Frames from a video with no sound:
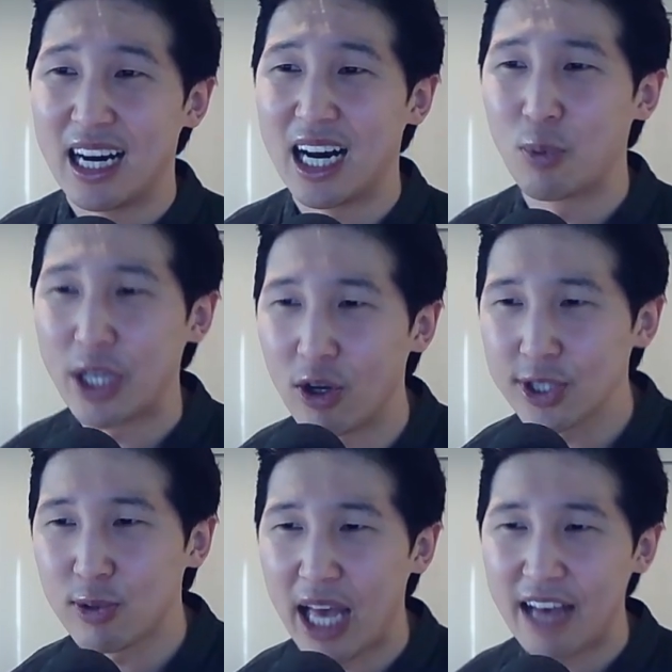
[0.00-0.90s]
We
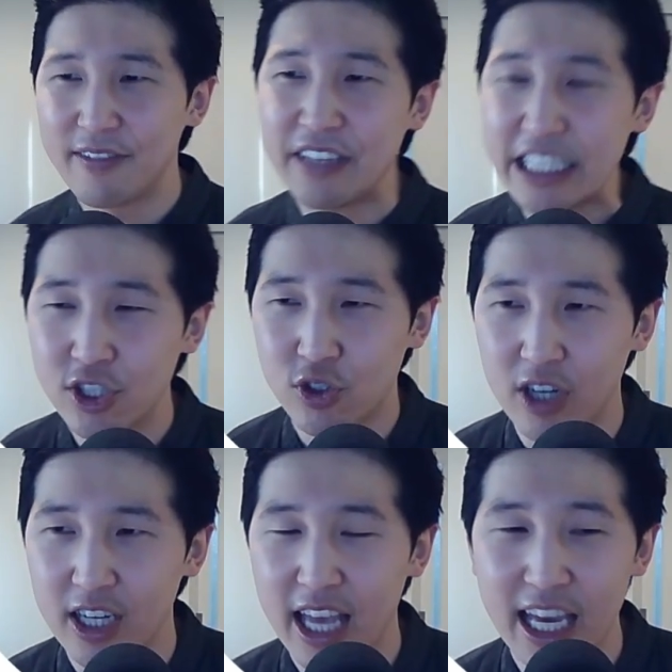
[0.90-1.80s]
also have
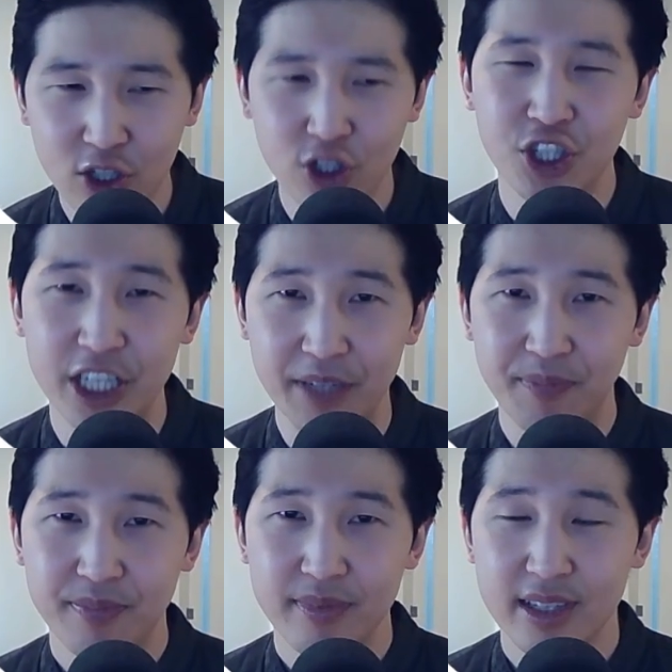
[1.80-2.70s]
Vistra Energy,
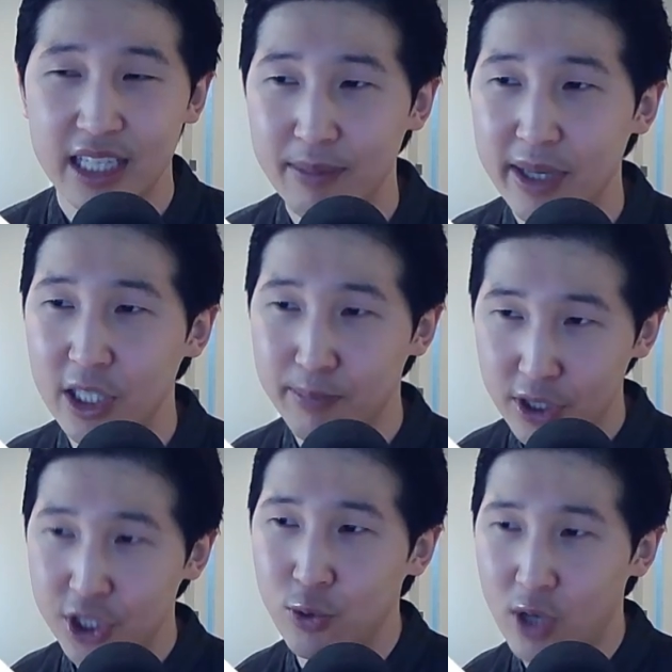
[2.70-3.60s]
and I'm about to
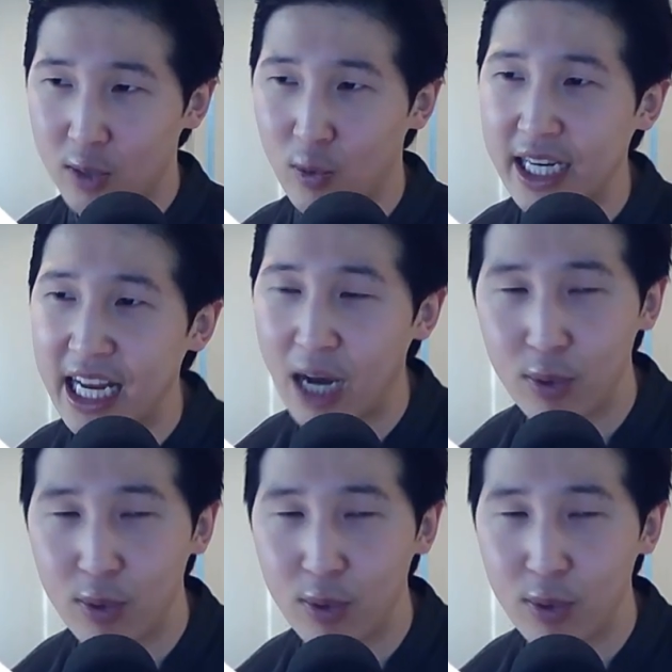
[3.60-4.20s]
put you on right now.